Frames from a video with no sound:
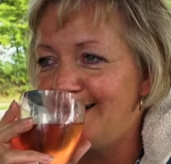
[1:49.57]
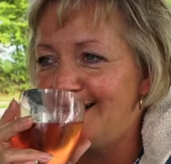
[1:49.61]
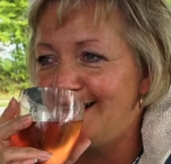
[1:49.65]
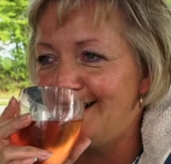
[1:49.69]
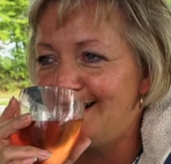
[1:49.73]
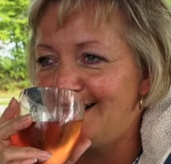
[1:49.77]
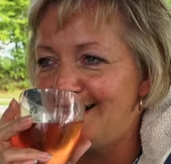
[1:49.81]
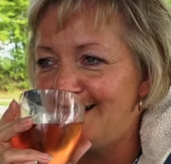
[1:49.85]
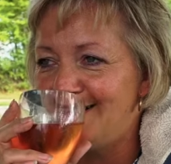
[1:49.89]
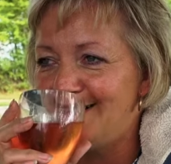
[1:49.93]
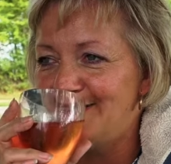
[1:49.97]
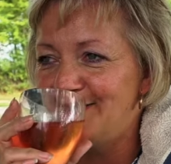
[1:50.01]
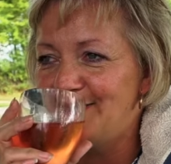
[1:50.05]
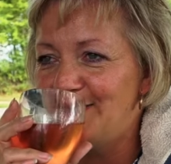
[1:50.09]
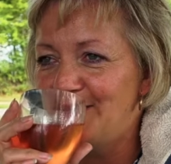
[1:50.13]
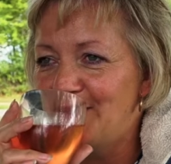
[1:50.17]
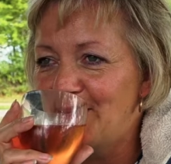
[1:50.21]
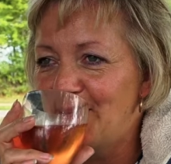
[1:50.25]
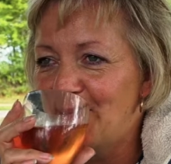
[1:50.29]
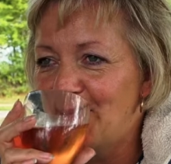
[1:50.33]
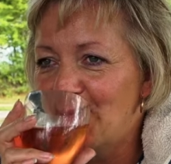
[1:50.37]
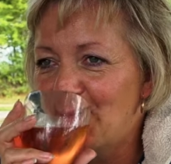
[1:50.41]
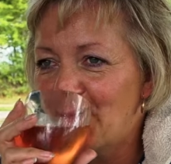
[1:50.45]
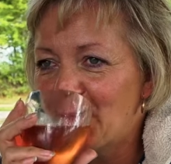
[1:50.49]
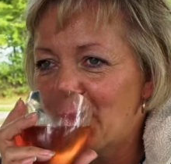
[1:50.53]
If I had a
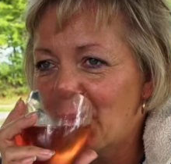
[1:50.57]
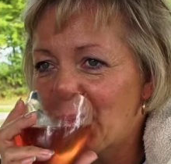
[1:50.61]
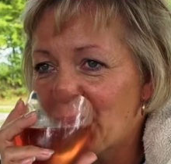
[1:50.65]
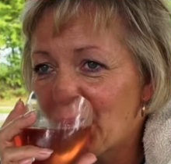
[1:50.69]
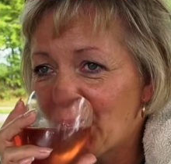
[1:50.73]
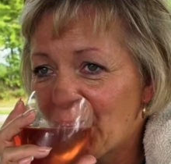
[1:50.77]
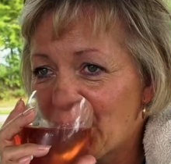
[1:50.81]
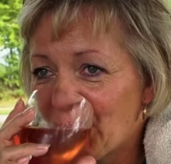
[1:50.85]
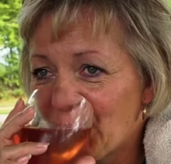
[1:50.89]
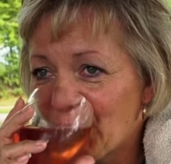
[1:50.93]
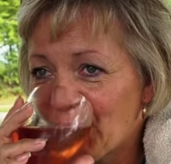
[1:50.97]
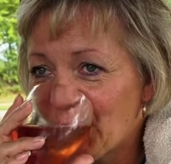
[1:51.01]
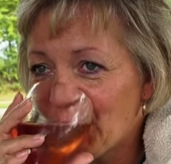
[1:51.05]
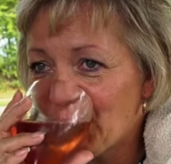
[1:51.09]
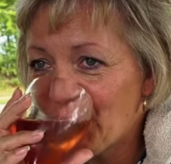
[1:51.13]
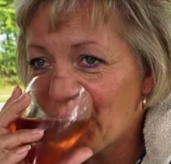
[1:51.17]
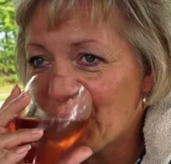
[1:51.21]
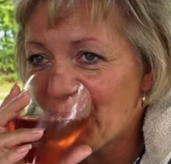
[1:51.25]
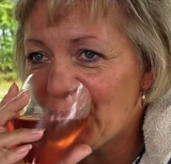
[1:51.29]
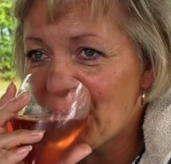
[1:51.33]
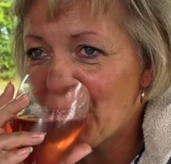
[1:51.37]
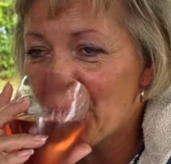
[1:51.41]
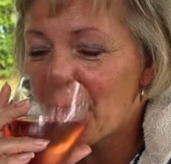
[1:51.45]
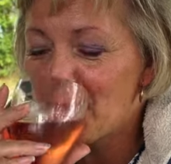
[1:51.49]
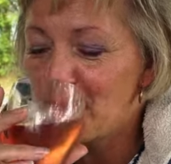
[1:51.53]
real choice,
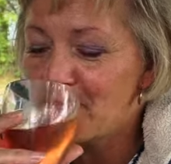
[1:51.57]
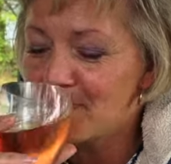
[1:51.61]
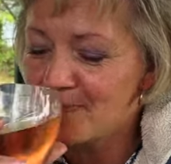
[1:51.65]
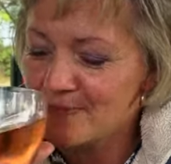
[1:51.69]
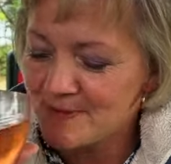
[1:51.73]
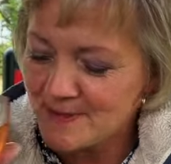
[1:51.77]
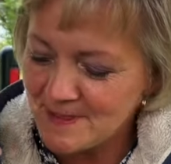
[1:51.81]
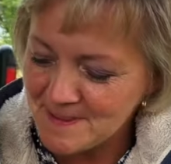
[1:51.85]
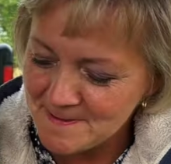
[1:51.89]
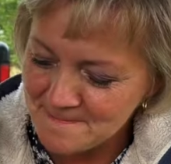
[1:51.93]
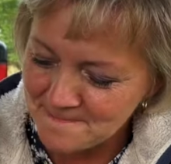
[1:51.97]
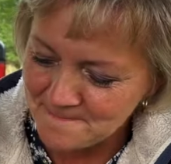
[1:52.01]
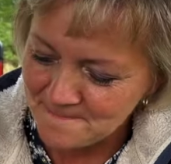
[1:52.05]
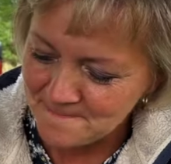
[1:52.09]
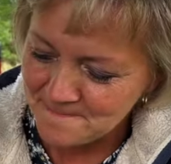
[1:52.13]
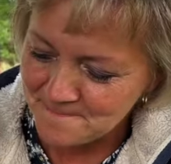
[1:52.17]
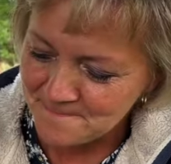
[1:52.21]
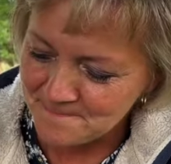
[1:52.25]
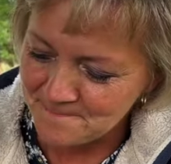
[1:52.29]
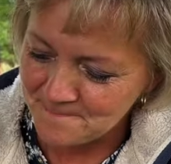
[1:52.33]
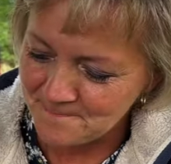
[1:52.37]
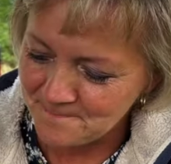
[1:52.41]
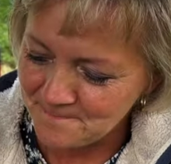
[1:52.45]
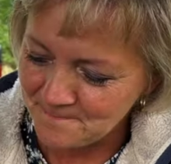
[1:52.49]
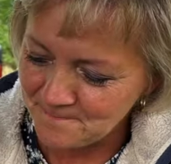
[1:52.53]

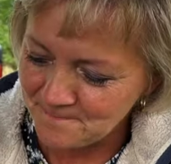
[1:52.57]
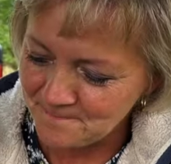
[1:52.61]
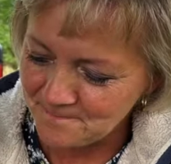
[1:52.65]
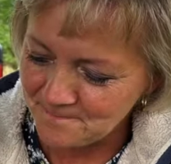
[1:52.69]
probably